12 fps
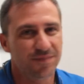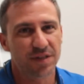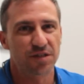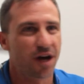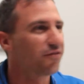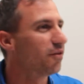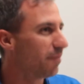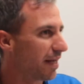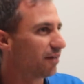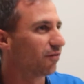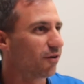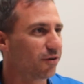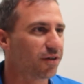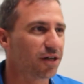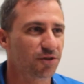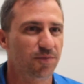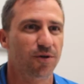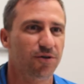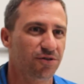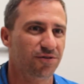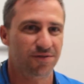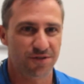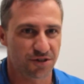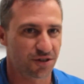It's off the main road. Hillsboro's
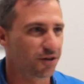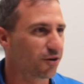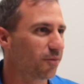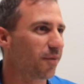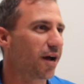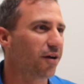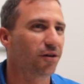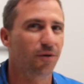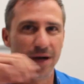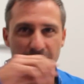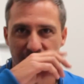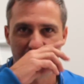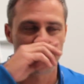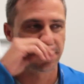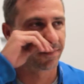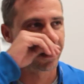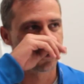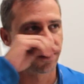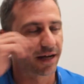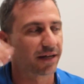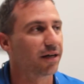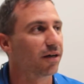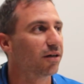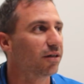just under a mile away, and that's the main drag
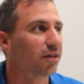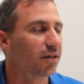here.